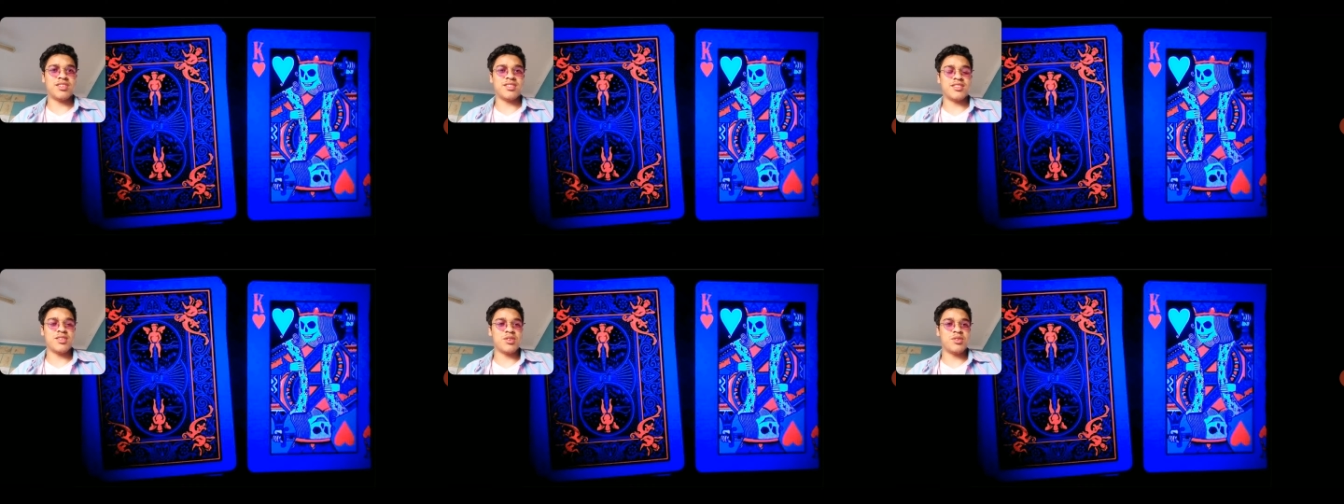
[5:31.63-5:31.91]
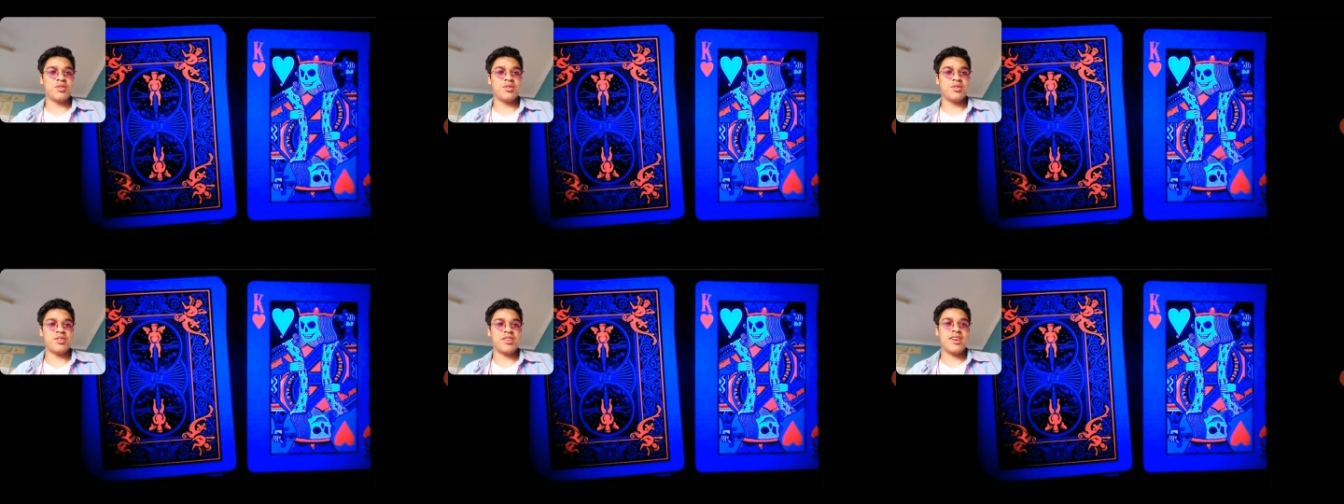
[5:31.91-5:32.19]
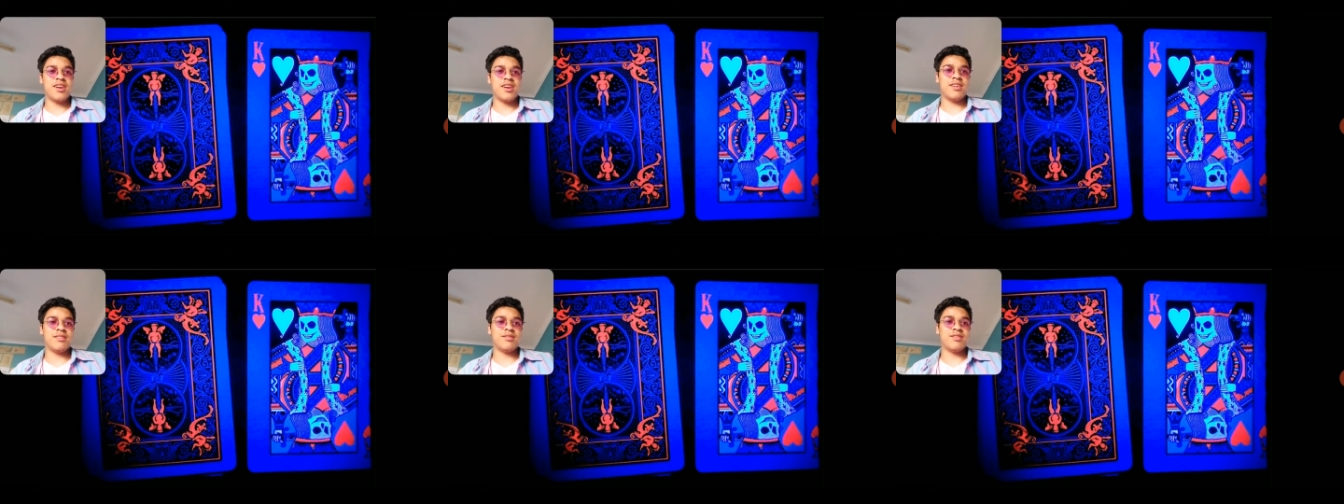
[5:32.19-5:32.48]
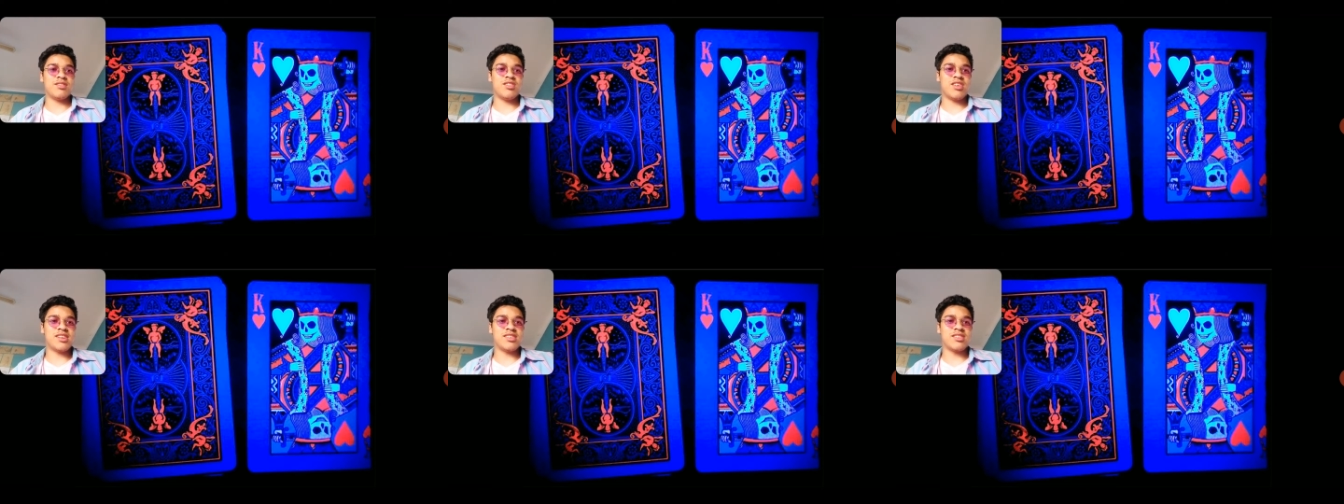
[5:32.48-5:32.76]
So yeah,
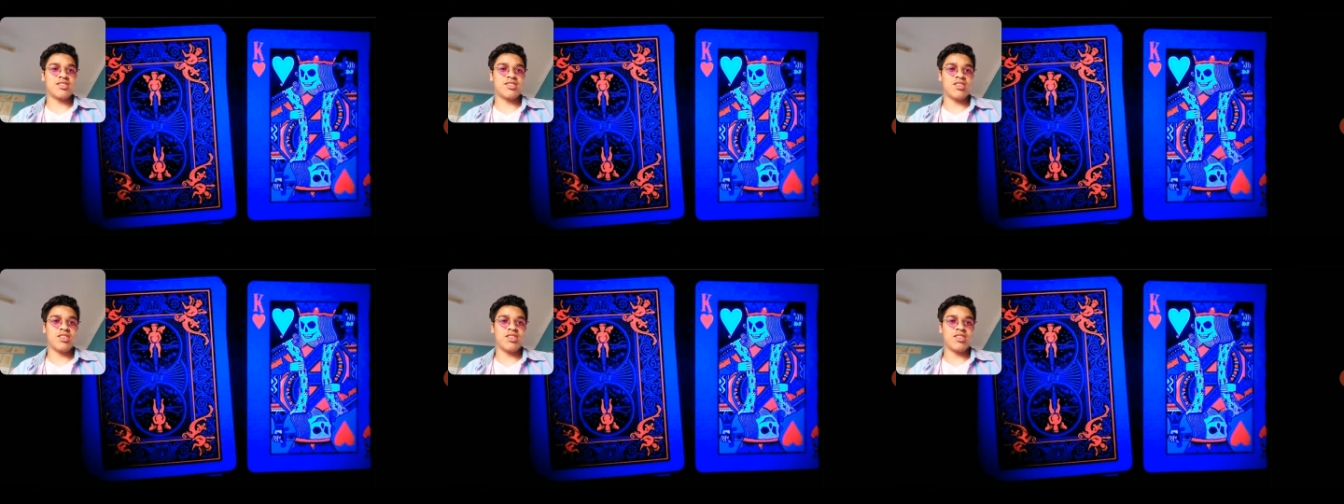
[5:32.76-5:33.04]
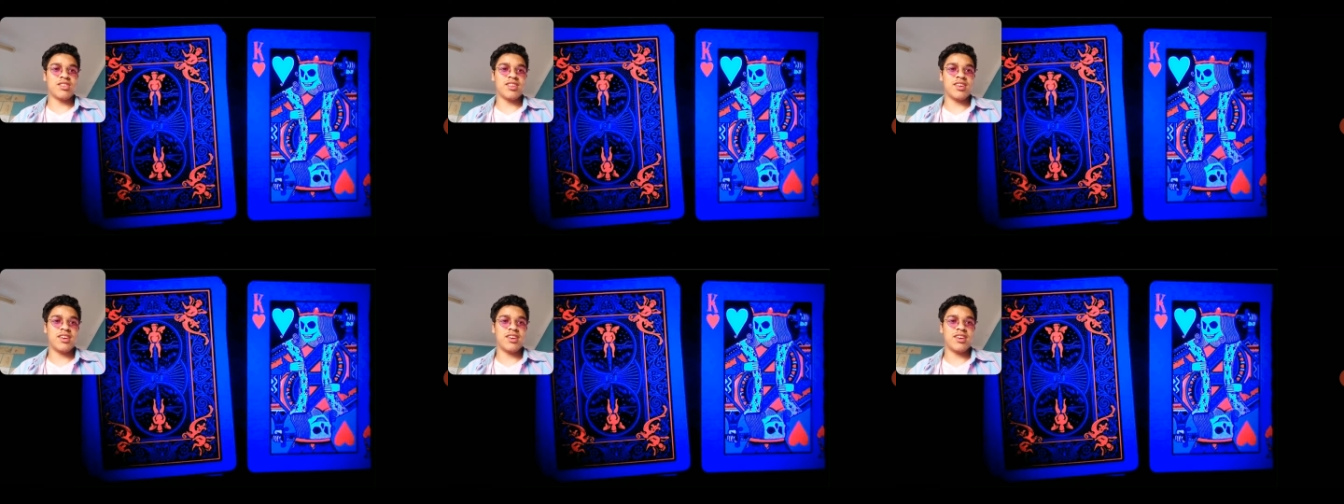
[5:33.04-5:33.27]
Tragic Royalty,